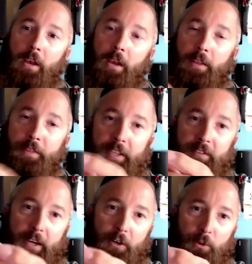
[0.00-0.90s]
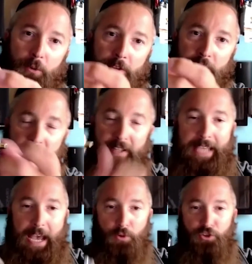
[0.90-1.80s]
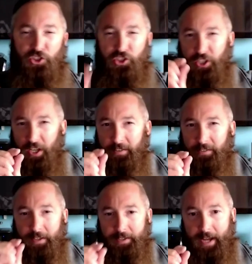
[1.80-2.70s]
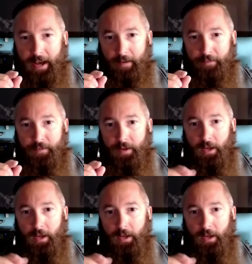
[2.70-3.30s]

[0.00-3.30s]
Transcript: these air horns stick out just enough